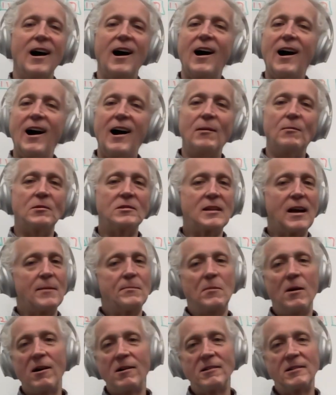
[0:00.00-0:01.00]
I was not
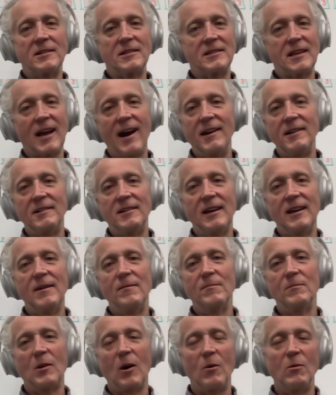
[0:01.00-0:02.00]
part of the design
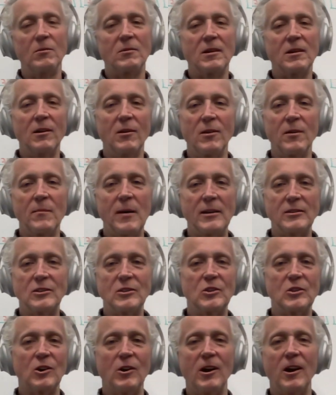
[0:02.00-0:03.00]
team. Don't kill the
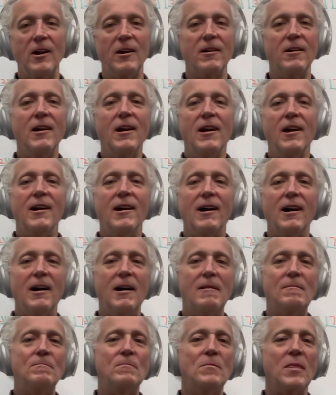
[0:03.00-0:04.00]
messenger here.
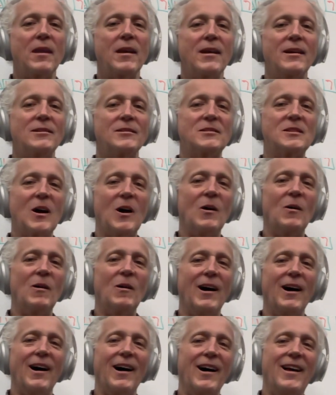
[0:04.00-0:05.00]
Um, so
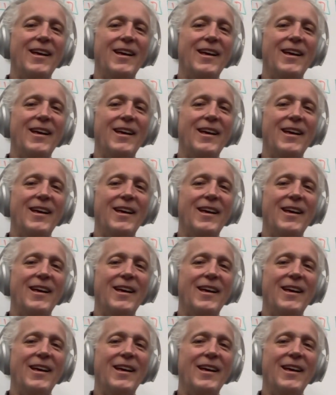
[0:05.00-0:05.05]
uh,